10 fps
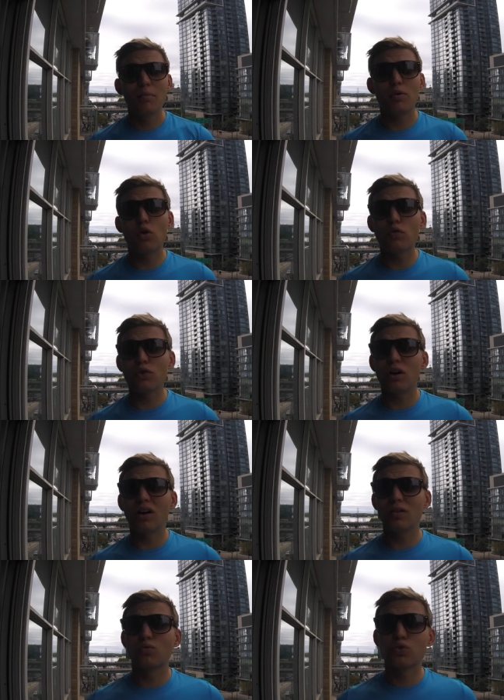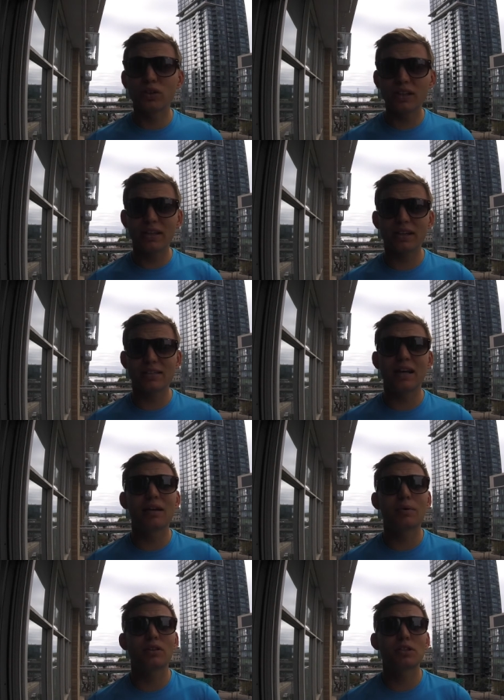but overall really excited
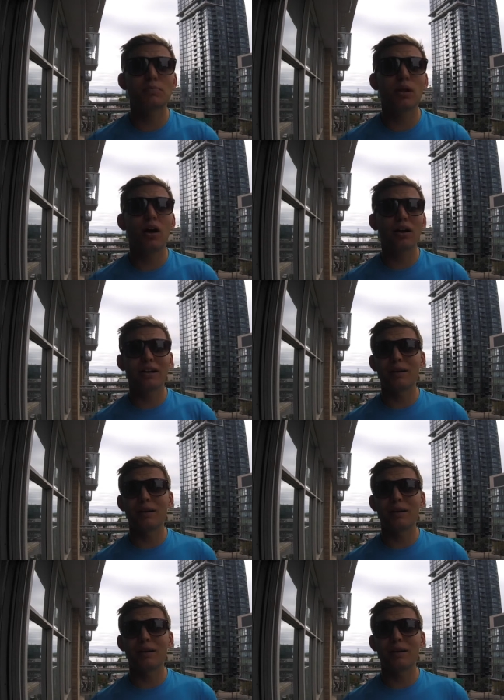about this block,